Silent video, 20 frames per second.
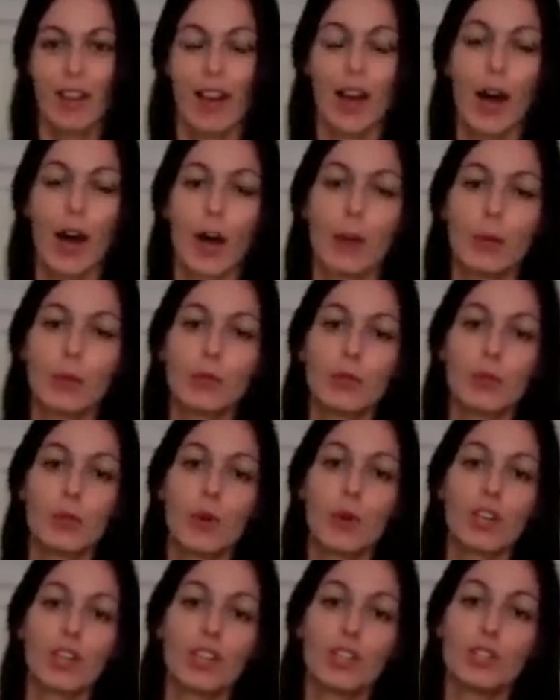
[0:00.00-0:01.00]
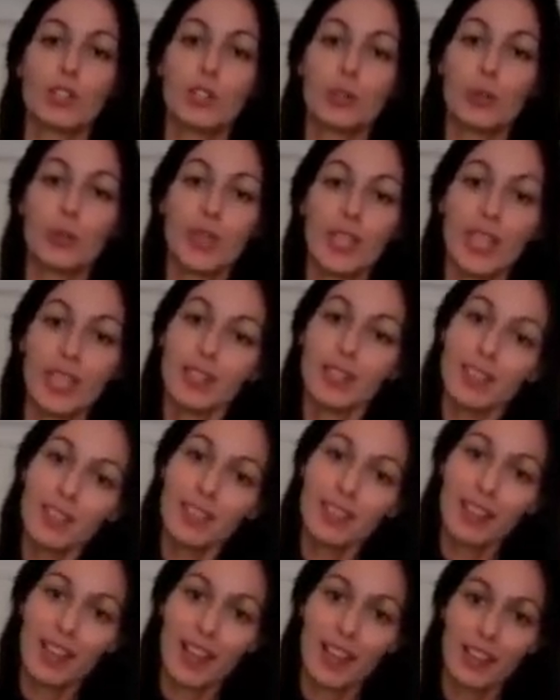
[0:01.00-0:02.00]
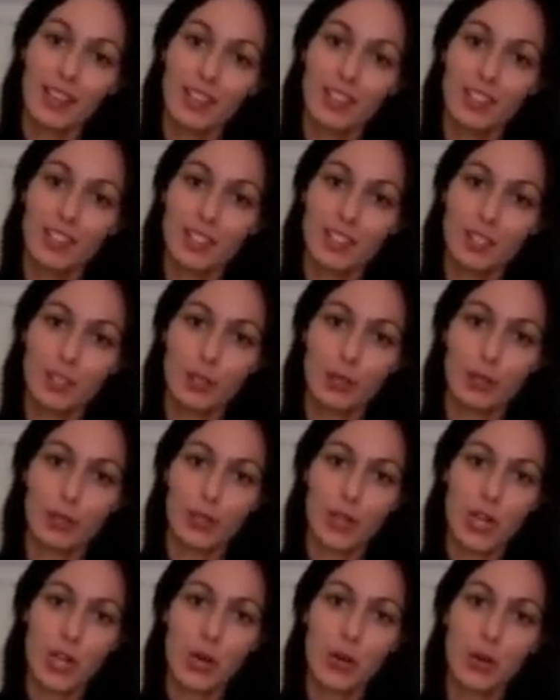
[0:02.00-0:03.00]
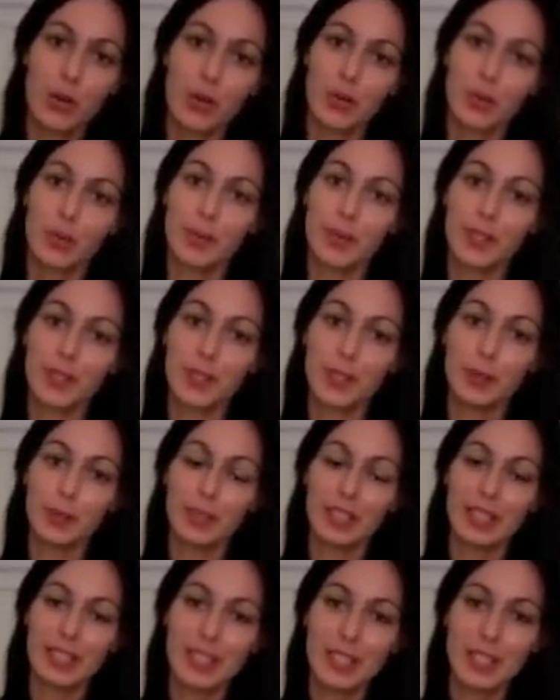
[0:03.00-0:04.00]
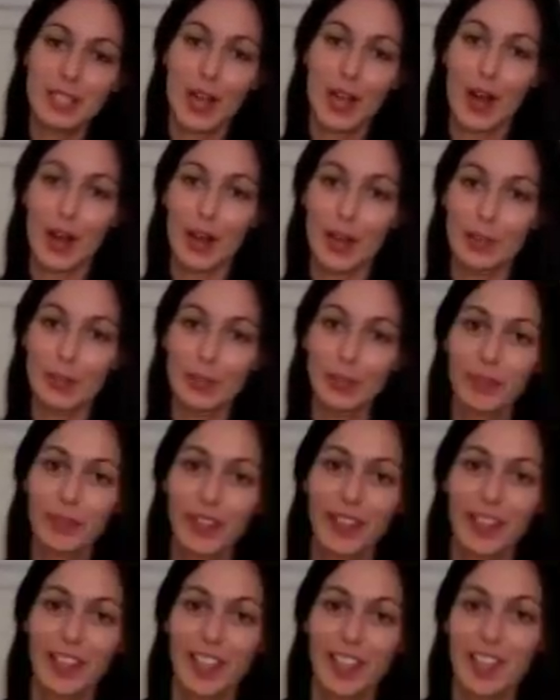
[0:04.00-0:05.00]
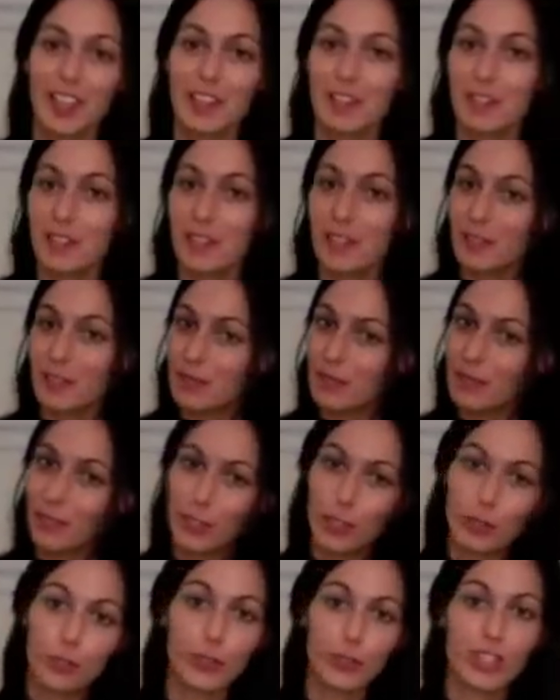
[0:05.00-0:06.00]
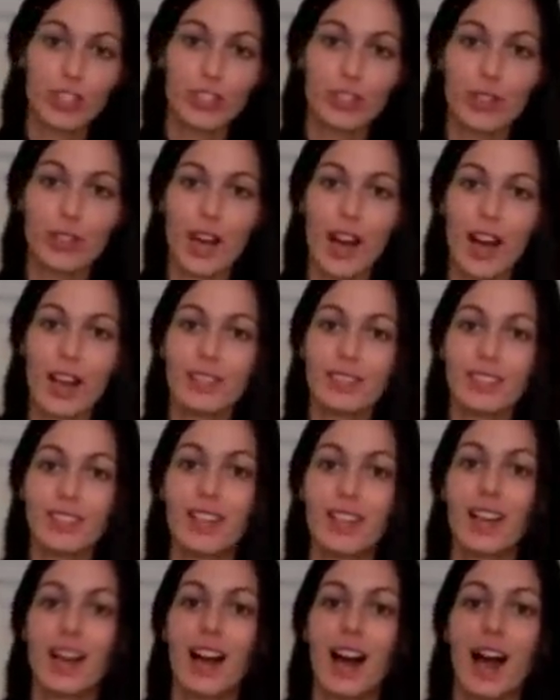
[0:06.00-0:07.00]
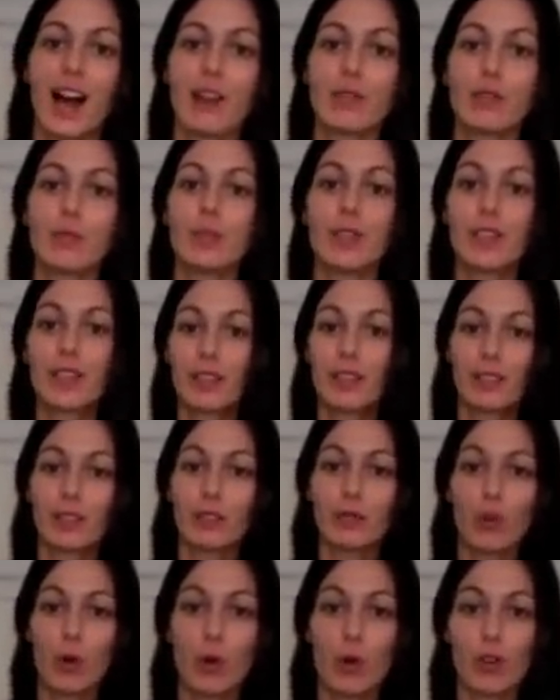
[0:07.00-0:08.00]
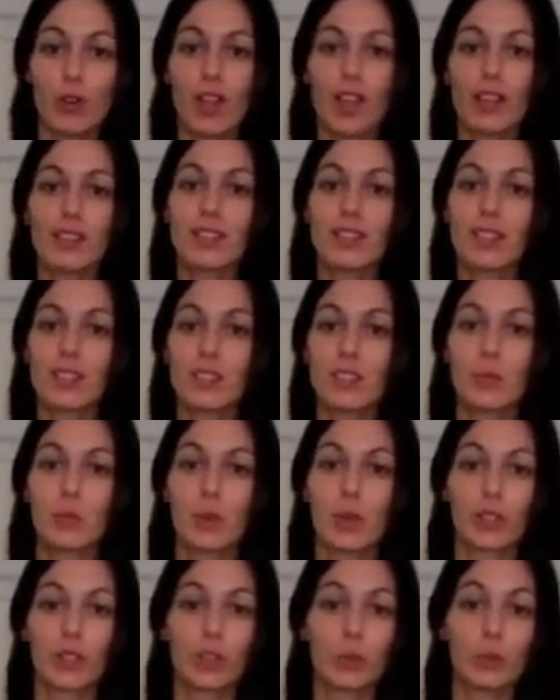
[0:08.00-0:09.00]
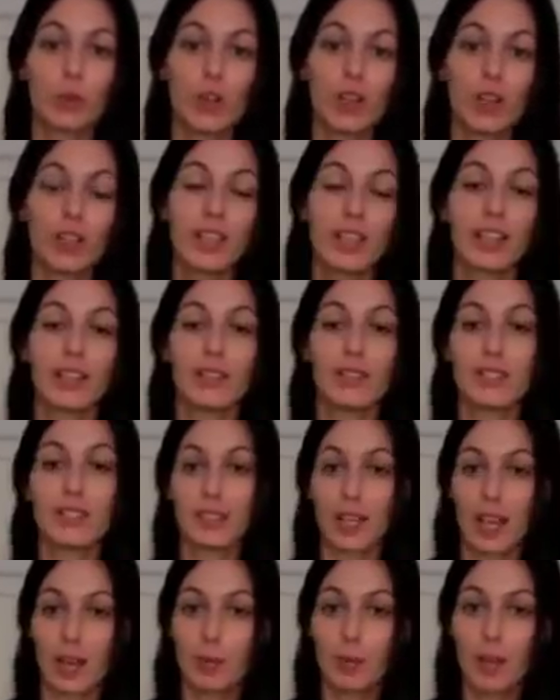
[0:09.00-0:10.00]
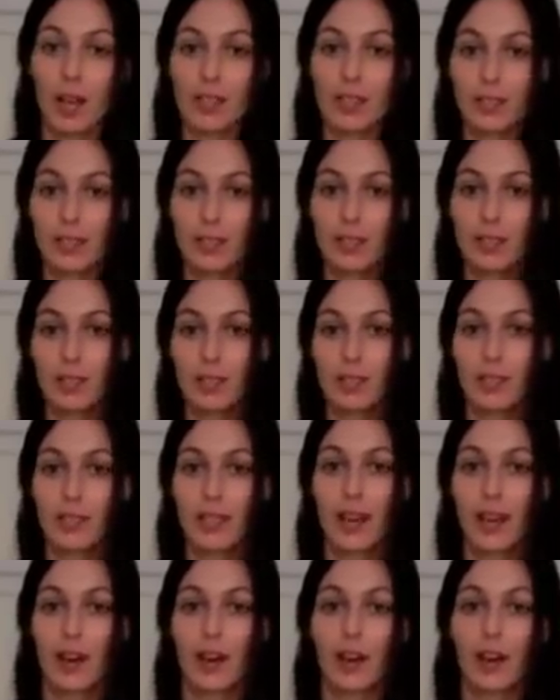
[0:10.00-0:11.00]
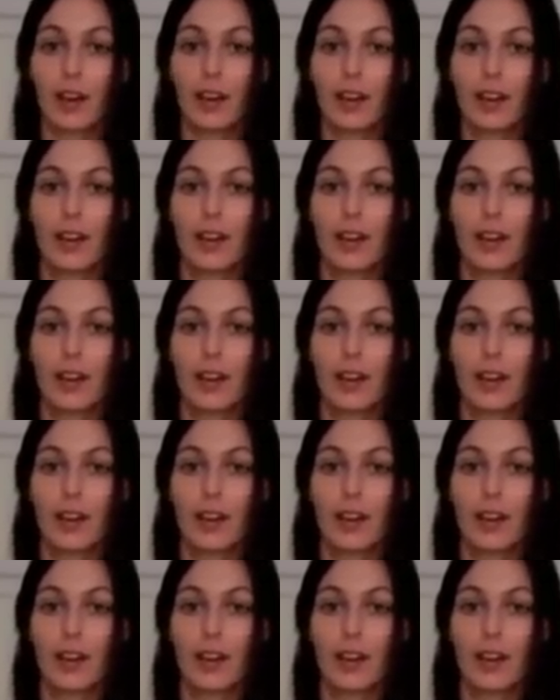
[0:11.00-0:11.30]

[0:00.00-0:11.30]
If you want to tune in, and so you know it will be 2 minutes time, feel free to do that. I will be giving vocal lessons one-on-one. I give Skype lessons. They're